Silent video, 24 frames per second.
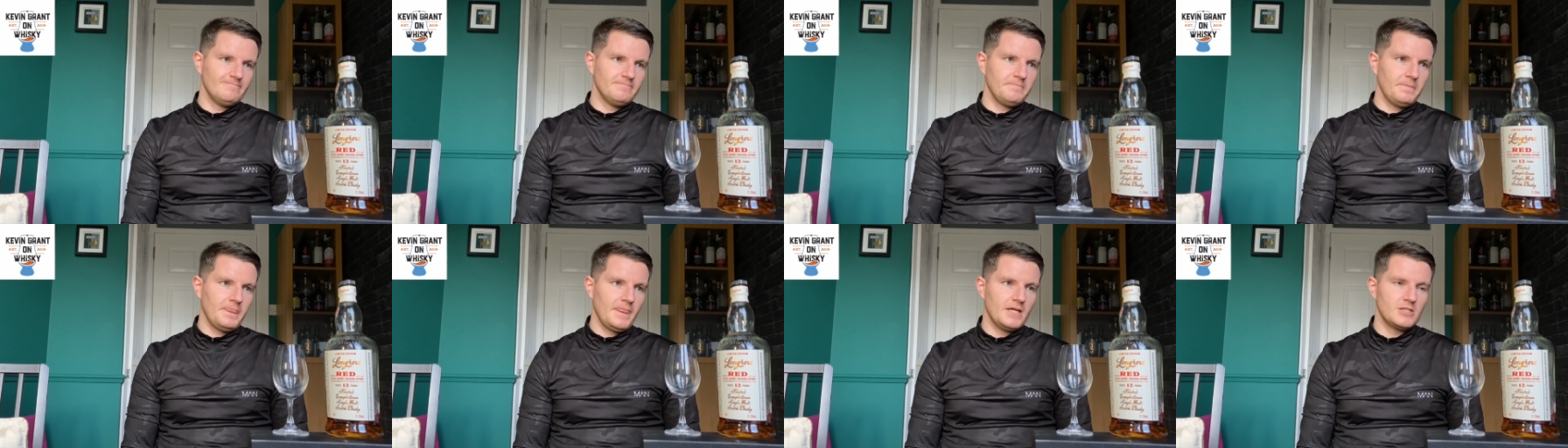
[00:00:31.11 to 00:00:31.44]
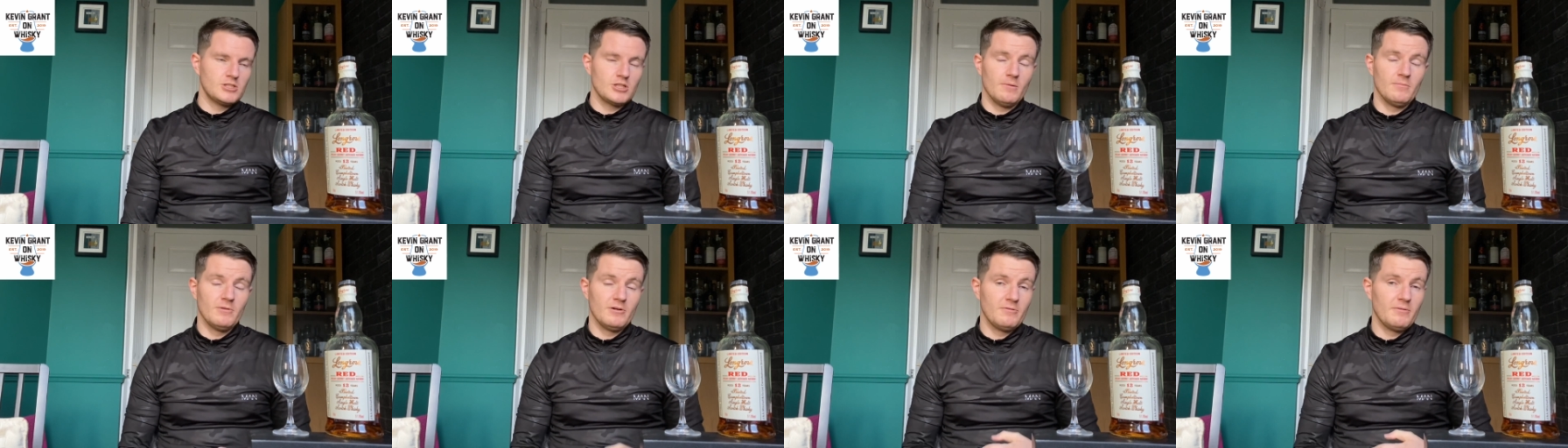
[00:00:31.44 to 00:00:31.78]
It's
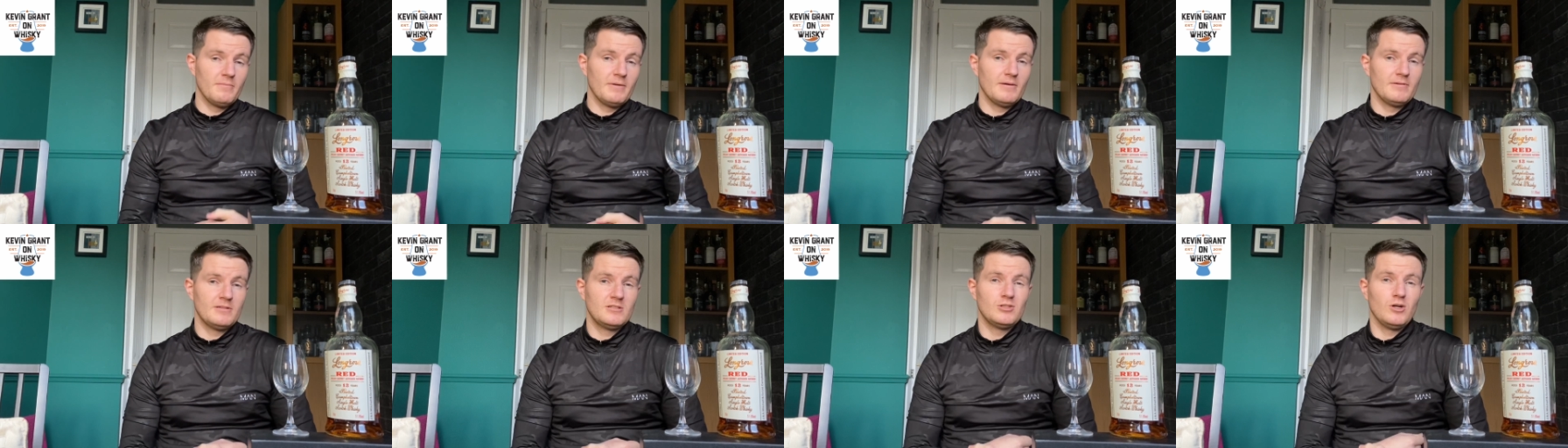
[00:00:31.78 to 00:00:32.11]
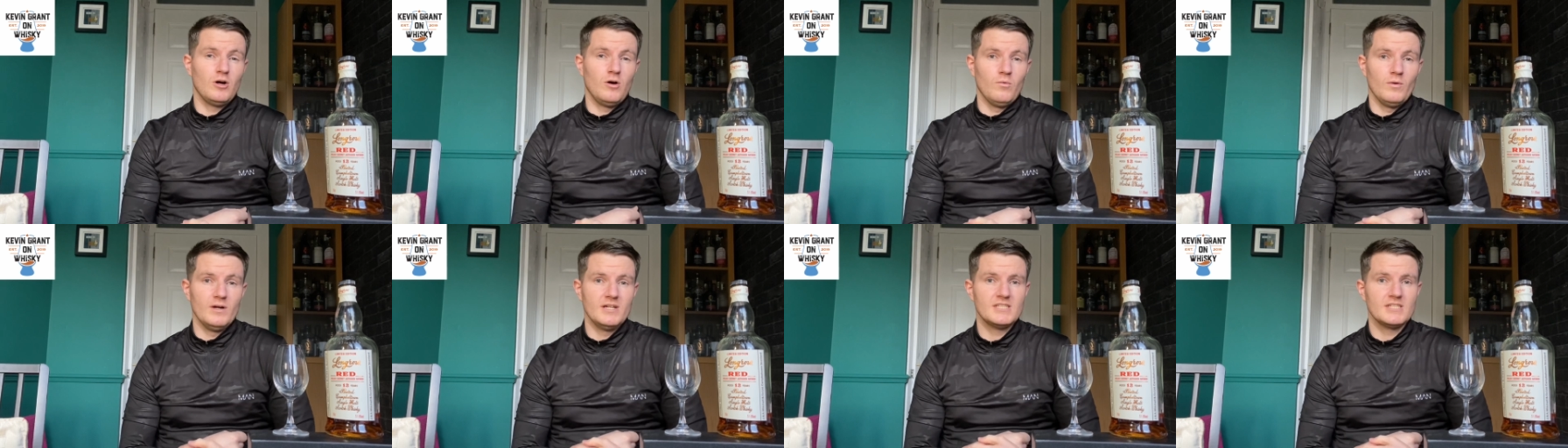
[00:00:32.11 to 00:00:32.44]
up there with my top
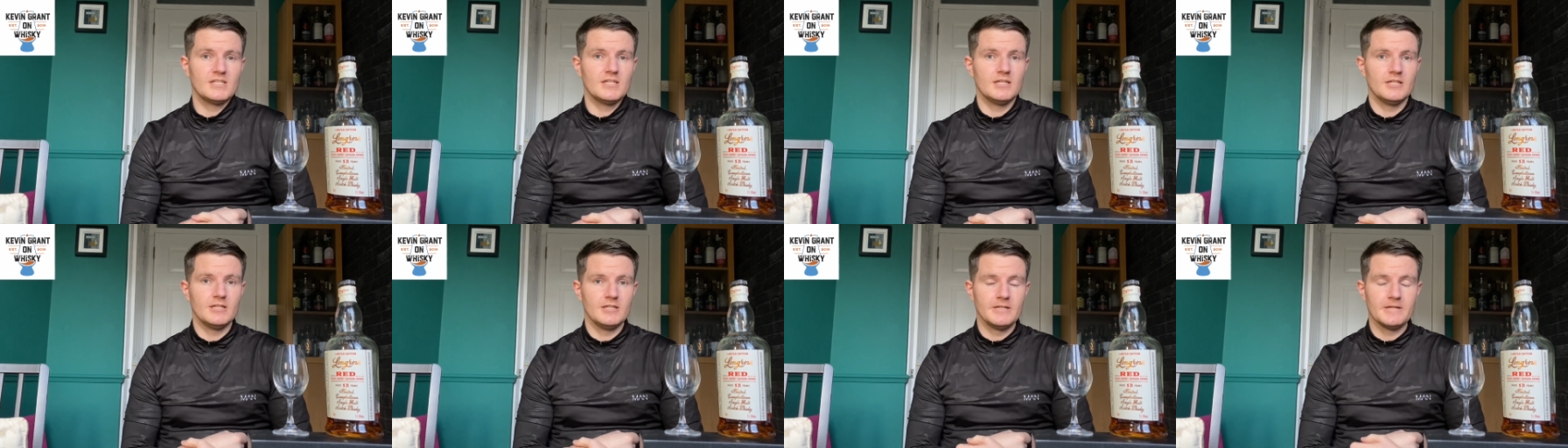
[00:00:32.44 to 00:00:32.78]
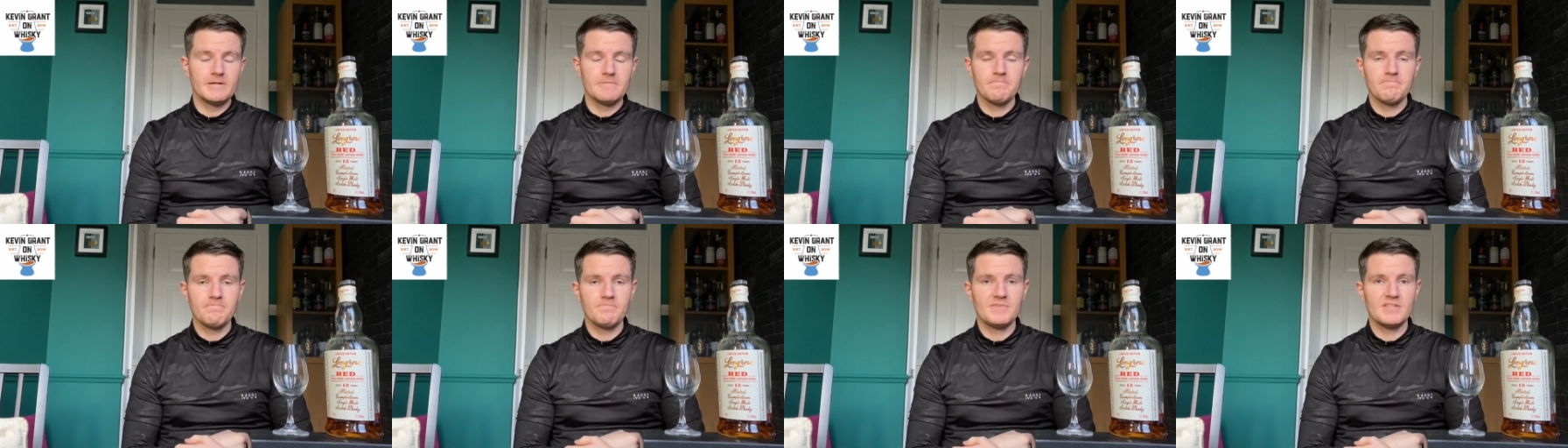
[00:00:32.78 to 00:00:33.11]
whisky of the
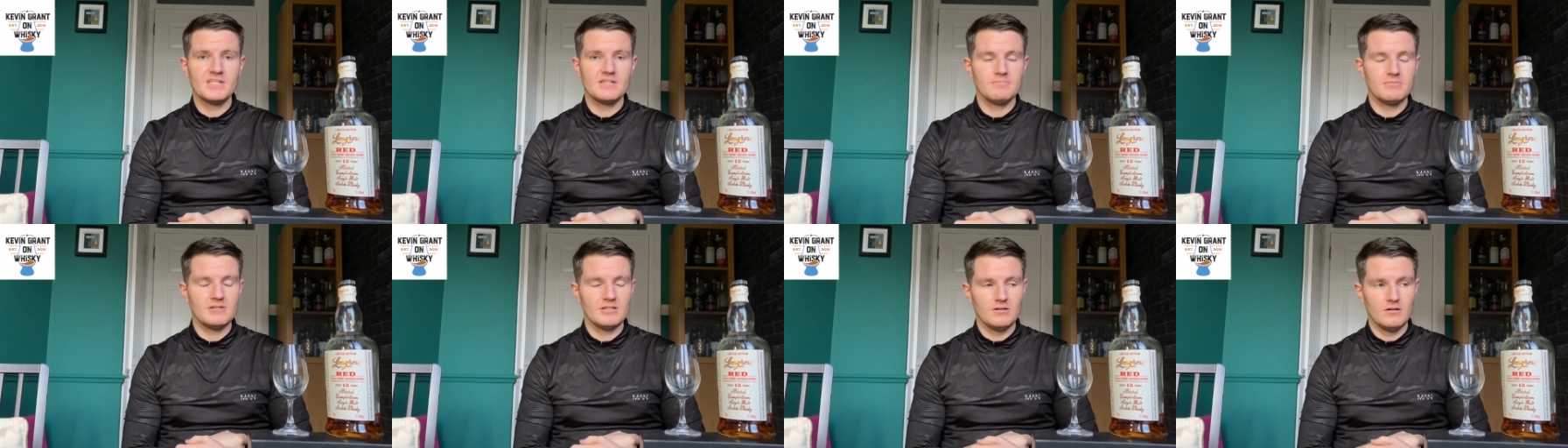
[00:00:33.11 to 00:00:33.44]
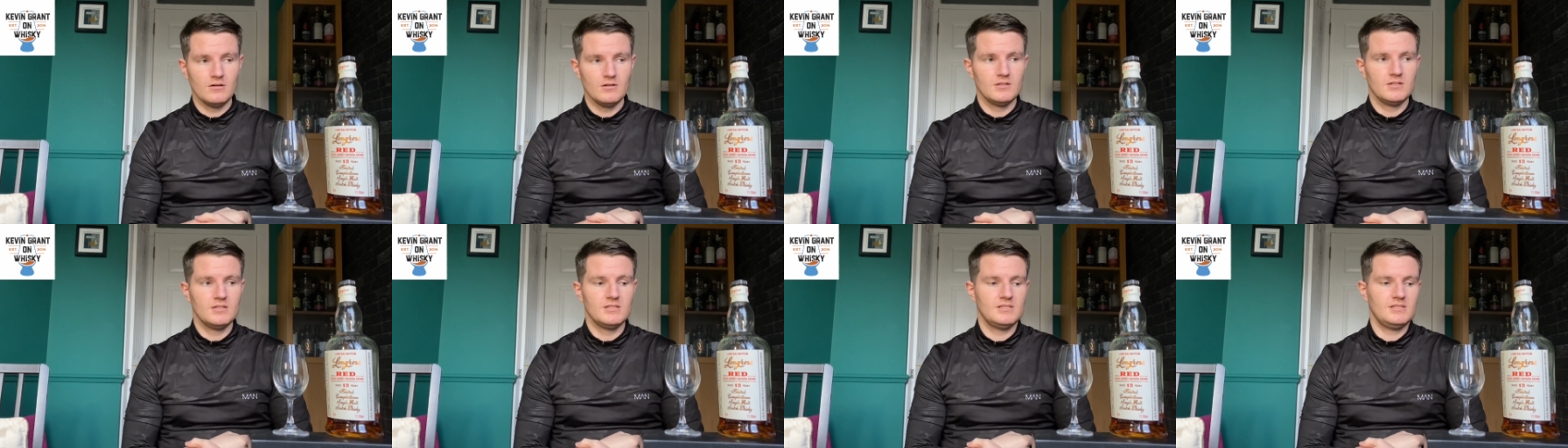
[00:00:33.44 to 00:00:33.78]
year, to be
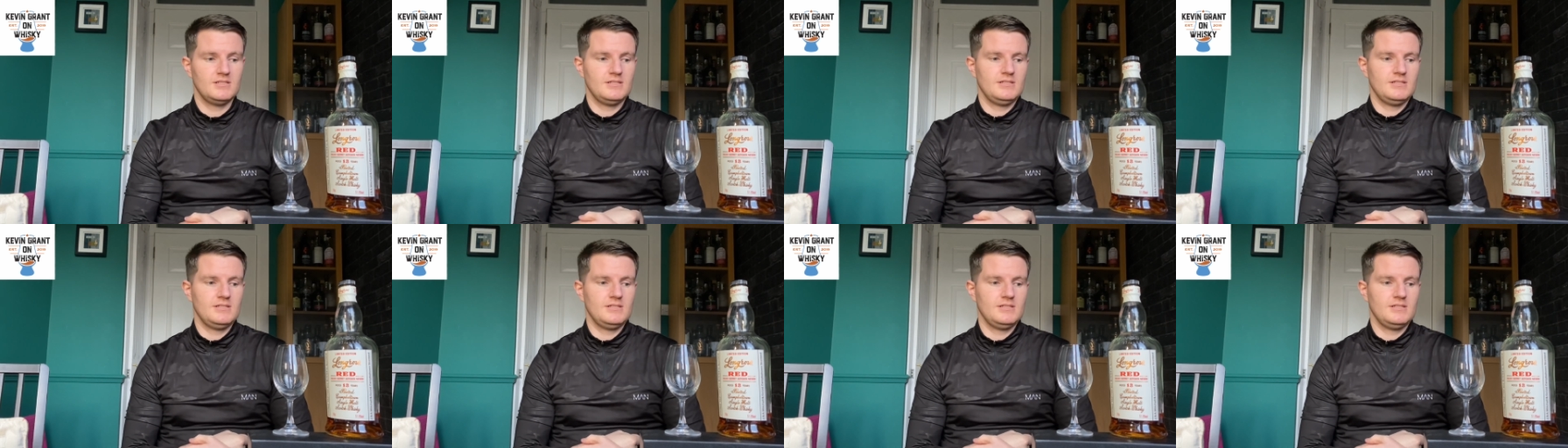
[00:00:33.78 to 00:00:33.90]
honest,